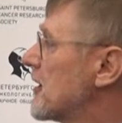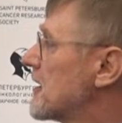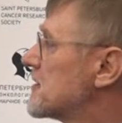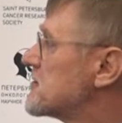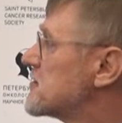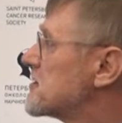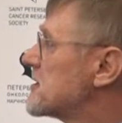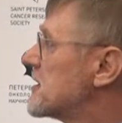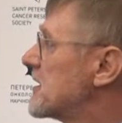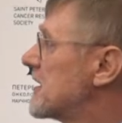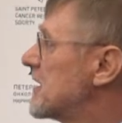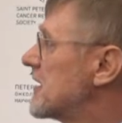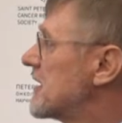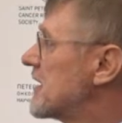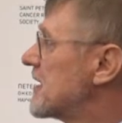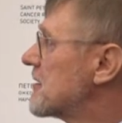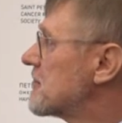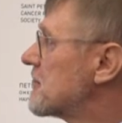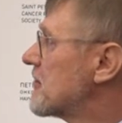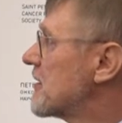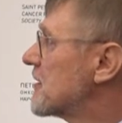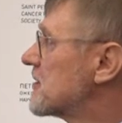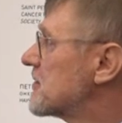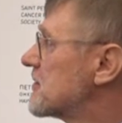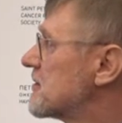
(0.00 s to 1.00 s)

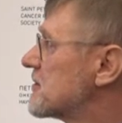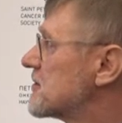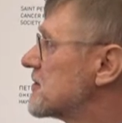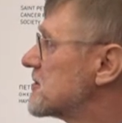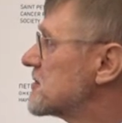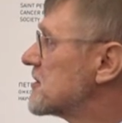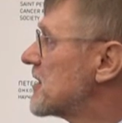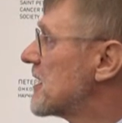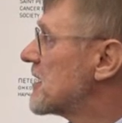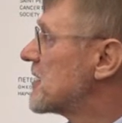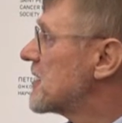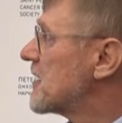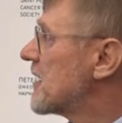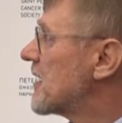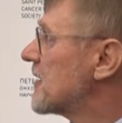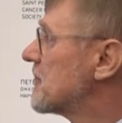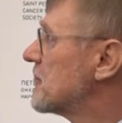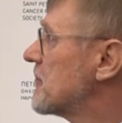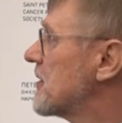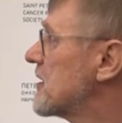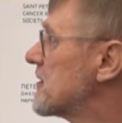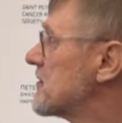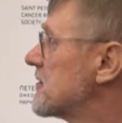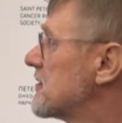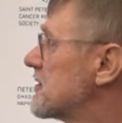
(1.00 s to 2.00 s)
staining methods, standard
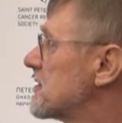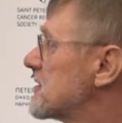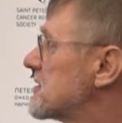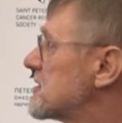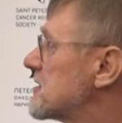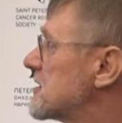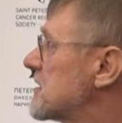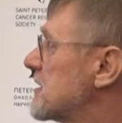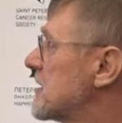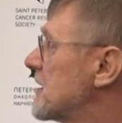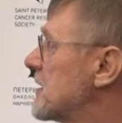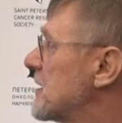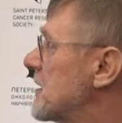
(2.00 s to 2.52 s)
methods.